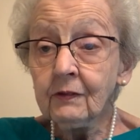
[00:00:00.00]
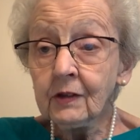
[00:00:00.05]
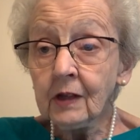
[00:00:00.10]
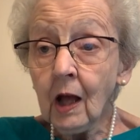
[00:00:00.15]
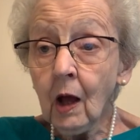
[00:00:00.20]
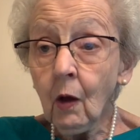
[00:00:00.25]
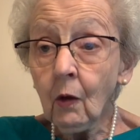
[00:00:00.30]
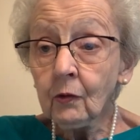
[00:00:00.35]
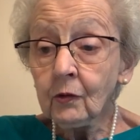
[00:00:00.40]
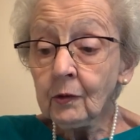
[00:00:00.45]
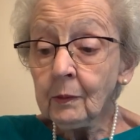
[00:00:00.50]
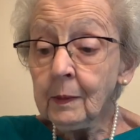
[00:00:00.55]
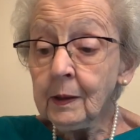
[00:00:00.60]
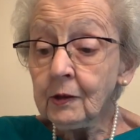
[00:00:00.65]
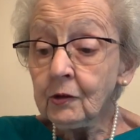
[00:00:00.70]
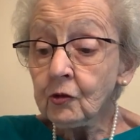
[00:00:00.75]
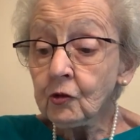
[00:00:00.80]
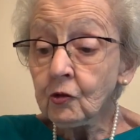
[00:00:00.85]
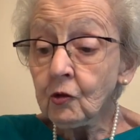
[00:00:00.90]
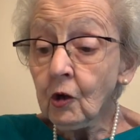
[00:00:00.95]
Saul some
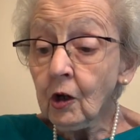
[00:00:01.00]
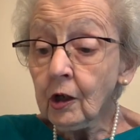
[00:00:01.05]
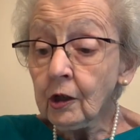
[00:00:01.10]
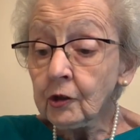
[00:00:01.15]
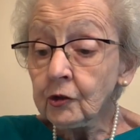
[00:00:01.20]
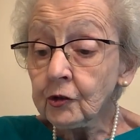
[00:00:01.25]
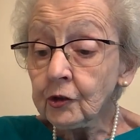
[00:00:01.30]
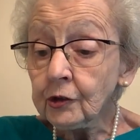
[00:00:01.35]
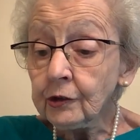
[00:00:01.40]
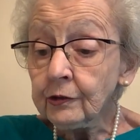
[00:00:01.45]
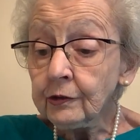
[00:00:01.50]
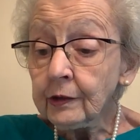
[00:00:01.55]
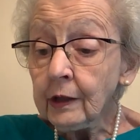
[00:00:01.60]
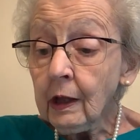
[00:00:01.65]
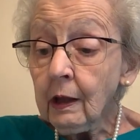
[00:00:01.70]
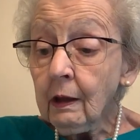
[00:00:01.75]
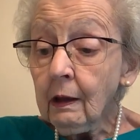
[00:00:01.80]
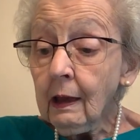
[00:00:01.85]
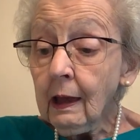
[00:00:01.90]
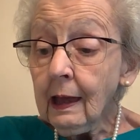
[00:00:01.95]
instructions.
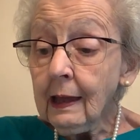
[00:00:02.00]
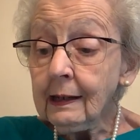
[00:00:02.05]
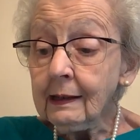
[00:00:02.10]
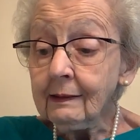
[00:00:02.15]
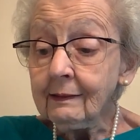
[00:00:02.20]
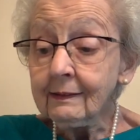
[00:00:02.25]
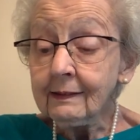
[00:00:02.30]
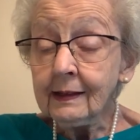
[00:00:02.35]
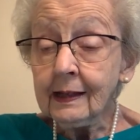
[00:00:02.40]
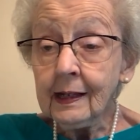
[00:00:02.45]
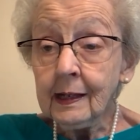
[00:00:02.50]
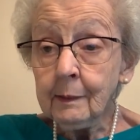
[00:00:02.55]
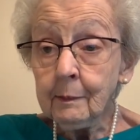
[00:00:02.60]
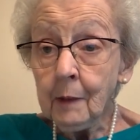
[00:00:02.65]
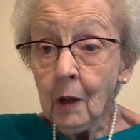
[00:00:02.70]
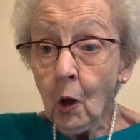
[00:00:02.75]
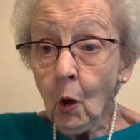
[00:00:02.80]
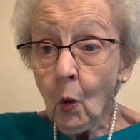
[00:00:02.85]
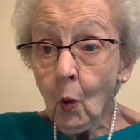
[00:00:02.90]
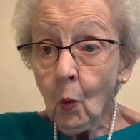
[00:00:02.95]
And he sent him
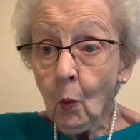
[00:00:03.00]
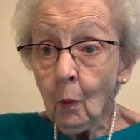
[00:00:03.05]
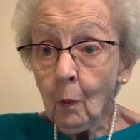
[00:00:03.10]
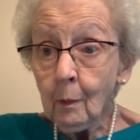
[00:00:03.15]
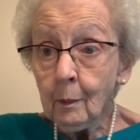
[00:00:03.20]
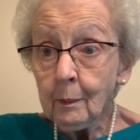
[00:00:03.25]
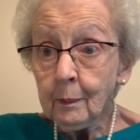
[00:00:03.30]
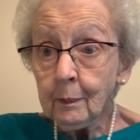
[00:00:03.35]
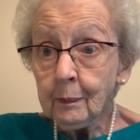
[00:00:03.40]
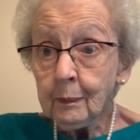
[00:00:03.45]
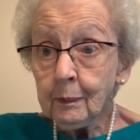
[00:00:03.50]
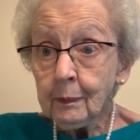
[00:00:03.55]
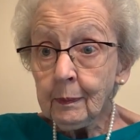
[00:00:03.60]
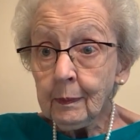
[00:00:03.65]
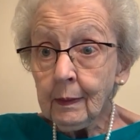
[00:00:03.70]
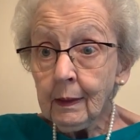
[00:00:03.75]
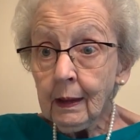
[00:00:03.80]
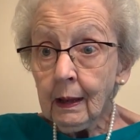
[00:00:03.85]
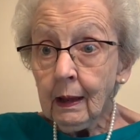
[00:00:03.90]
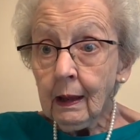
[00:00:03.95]
home.
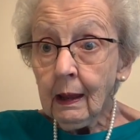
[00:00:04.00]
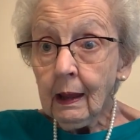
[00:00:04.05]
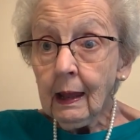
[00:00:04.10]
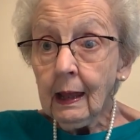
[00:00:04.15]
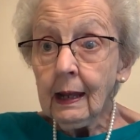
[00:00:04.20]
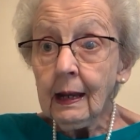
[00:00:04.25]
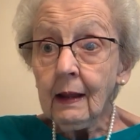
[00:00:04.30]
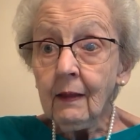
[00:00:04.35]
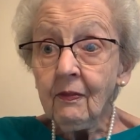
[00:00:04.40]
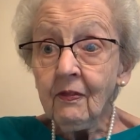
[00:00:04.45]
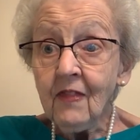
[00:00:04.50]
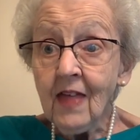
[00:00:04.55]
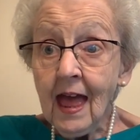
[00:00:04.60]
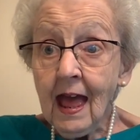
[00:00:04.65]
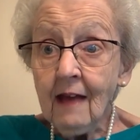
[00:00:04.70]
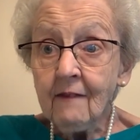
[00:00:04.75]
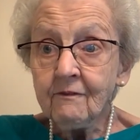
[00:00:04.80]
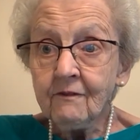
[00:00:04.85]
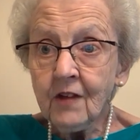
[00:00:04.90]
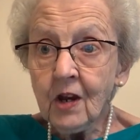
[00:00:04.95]
And at
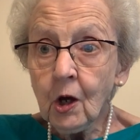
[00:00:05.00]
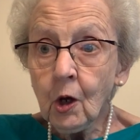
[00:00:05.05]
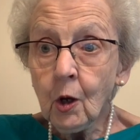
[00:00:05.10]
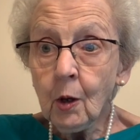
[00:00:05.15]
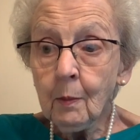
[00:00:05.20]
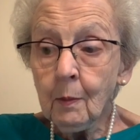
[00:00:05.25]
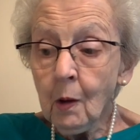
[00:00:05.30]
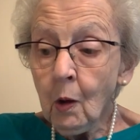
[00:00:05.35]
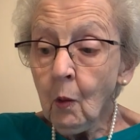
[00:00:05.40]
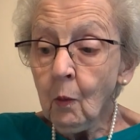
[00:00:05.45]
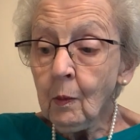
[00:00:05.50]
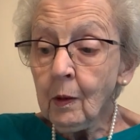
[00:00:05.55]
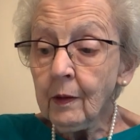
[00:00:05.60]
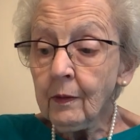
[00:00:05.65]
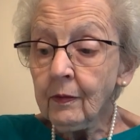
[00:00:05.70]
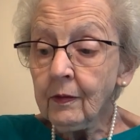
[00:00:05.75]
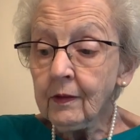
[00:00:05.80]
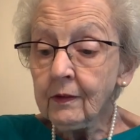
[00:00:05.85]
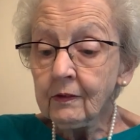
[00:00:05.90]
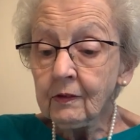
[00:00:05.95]
that very moment,
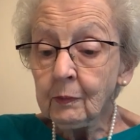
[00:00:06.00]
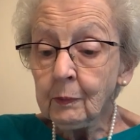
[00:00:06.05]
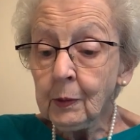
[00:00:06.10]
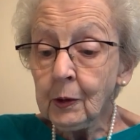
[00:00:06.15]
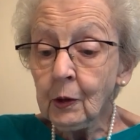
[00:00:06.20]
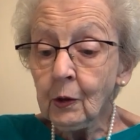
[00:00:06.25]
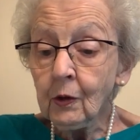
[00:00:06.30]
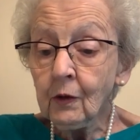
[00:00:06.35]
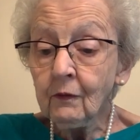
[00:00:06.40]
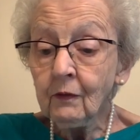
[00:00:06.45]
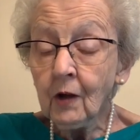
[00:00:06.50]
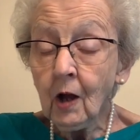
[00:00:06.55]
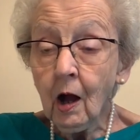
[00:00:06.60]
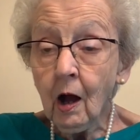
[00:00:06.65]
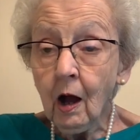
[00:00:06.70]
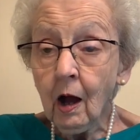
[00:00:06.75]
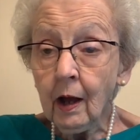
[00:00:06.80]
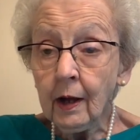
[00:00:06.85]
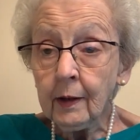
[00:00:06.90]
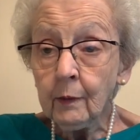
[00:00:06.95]
the Spirit of
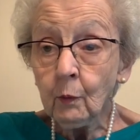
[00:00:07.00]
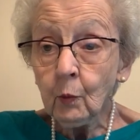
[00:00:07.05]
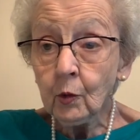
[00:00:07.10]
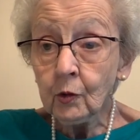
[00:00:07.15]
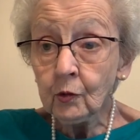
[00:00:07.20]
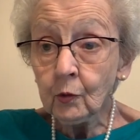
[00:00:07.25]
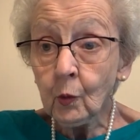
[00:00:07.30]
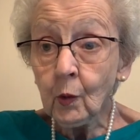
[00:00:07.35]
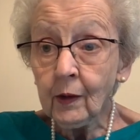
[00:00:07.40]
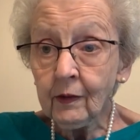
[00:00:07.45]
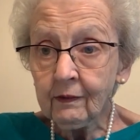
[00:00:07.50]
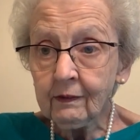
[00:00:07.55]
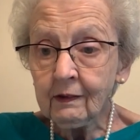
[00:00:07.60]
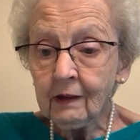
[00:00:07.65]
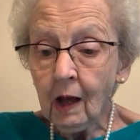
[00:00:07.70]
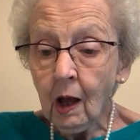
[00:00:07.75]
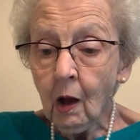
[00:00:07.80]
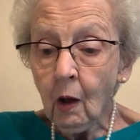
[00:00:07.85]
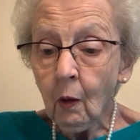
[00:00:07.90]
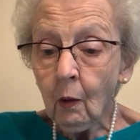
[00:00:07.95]
God was with
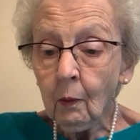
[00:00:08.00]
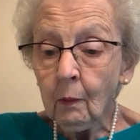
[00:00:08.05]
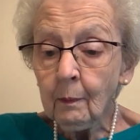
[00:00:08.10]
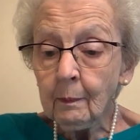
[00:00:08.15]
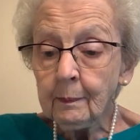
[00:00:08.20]
Saul.